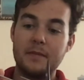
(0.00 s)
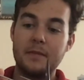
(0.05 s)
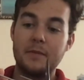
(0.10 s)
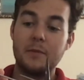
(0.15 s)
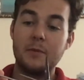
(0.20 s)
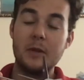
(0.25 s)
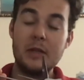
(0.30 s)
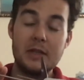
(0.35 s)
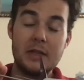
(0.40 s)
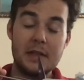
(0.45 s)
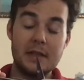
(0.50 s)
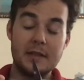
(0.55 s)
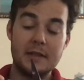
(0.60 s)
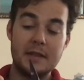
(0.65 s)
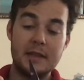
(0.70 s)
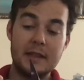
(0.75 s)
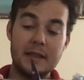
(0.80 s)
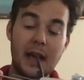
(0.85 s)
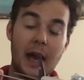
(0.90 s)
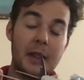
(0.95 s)
which is
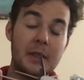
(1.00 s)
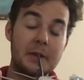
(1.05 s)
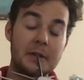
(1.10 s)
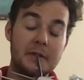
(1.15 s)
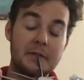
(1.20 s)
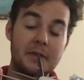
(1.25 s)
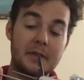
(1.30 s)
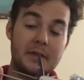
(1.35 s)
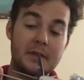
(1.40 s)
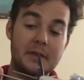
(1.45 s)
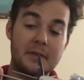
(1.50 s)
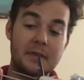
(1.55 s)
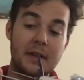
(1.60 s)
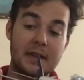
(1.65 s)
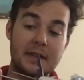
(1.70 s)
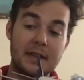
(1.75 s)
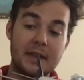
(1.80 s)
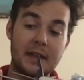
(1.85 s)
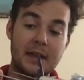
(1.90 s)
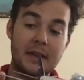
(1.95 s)
the downward
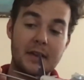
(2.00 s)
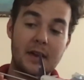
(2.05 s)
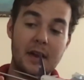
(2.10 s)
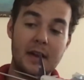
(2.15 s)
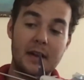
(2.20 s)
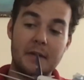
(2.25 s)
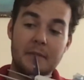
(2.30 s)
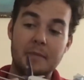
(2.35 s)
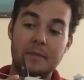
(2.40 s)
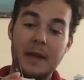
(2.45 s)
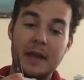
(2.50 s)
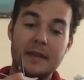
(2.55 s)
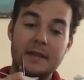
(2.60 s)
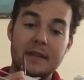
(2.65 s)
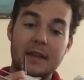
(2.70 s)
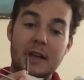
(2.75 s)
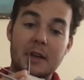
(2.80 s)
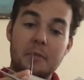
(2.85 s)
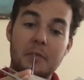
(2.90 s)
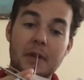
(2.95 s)
deflected aileron, makes
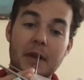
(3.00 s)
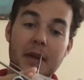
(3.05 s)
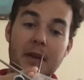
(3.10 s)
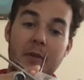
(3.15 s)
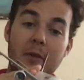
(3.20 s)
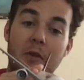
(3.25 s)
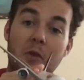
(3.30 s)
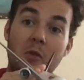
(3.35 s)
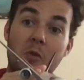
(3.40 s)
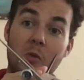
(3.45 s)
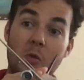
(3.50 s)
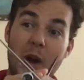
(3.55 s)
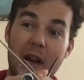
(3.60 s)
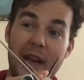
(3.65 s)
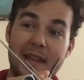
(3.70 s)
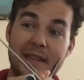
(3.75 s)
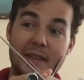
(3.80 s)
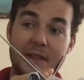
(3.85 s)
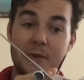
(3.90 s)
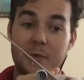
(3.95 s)
the airplane
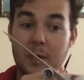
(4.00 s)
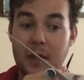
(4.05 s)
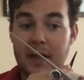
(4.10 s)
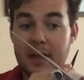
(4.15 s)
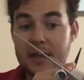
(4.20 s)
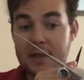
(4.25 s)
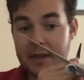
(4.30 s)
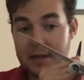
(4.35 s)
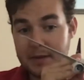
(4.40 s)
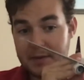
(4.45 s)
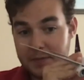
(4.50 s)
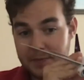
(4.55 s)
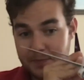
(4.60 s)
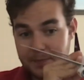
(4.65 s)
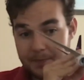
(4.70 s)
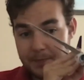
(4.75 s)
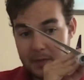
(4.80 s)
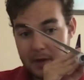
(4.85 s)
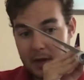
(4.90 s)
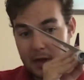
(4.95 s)
raise its wing,
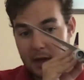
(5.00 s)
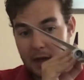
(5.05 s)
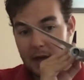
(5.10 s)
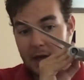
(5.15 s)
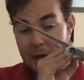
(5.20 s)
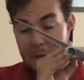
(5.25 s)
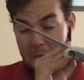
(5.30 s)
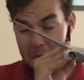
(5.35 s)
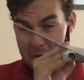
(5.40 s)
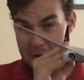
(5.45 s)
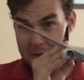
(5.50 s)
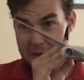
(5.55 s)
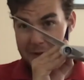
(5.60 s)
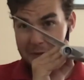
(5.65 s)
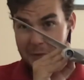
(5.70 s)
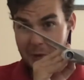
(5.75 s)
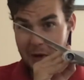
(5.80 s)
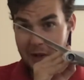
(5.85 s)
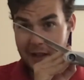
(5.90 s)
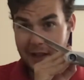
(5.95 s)
produces
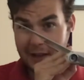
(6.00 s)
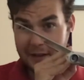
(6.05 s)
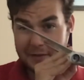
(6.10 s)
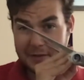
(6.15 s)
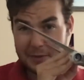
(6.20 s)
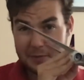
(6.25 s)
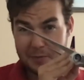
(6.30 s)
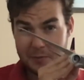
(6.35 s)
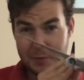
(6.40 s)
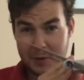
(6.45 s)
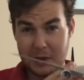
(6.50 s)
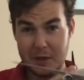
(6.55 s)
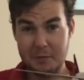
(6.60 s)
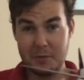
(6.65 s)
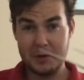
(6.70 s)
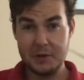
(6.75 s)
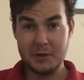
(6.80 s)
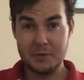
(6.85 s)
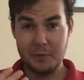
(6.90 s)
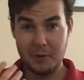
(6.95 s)
more lift. When you
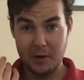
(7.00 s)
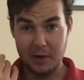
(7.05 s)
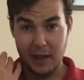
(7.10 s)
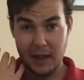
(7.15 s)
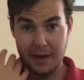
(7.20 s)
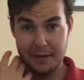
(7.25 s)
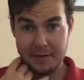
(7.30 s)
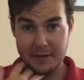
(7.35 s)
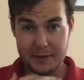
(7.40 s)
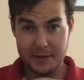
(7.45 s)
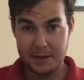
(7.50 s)
produce more lift,